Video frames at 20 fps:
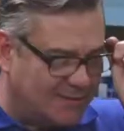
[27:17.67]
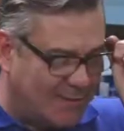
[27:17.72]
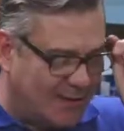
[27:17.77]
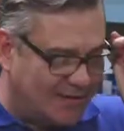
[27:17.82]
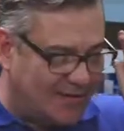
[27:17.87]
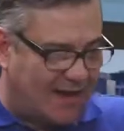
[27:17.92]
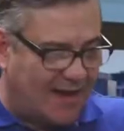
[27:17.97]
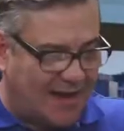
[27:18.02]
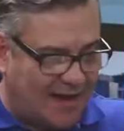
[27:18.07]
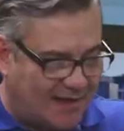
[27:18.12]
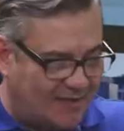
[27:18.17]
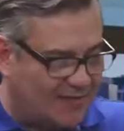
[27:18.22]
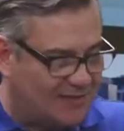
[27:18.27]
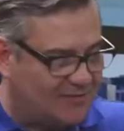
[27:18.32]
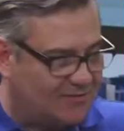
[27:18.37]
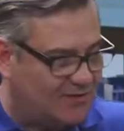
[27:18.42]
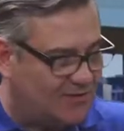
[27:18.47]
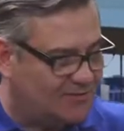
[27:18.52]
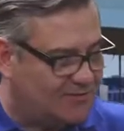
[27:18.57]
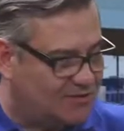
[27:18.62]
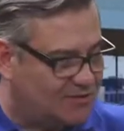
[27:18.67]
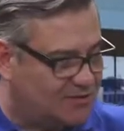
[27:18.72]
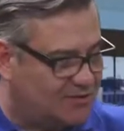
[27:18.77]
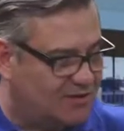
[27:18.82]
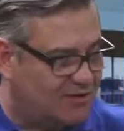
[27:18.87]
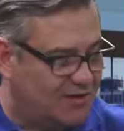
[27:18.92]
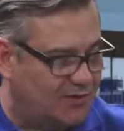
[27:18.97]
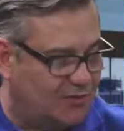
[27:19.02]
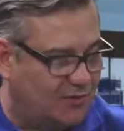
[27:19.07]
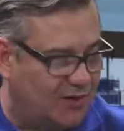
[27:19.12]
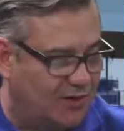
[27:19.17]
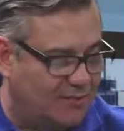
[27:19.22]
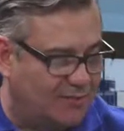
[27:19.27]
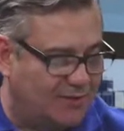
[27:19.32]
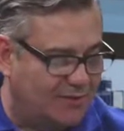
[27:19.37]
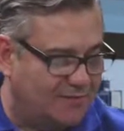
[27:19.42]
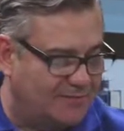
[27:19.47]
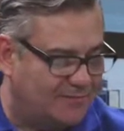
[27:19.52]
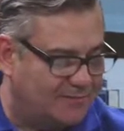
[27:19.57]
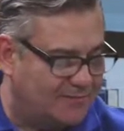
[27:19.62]
my dad had that thought for sure he'd won,
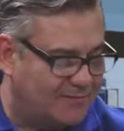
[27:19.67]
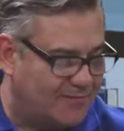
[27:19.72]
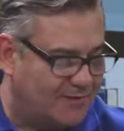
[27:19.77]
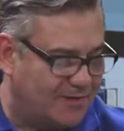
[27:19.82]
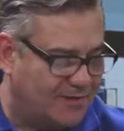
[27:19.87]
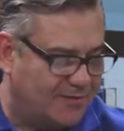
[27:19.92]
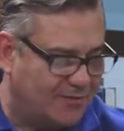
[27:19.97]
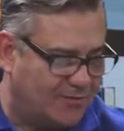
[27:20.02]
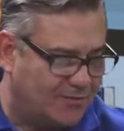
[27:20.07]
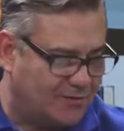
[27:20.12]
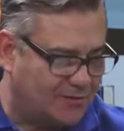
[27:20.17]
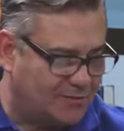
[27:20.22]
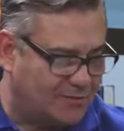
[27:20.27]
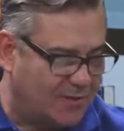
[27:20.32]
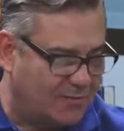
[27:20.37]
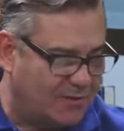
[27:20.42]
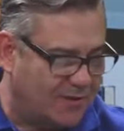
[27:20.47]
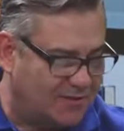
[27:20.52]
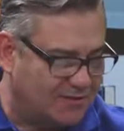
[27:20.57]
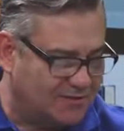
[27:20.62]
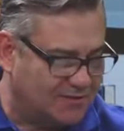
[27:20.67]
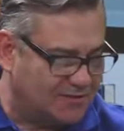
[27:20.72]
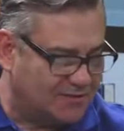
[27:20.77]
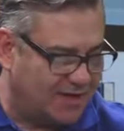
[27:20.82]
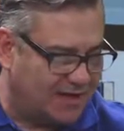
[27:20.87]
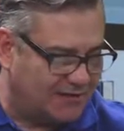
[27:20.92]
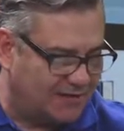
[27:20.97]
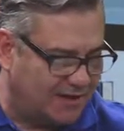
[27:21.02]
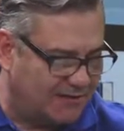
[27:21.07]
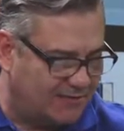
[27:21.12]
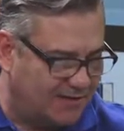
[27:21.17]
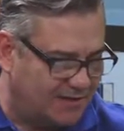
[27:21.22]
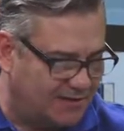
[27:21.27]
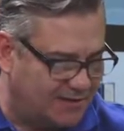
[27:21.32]
but of course my mother shot that right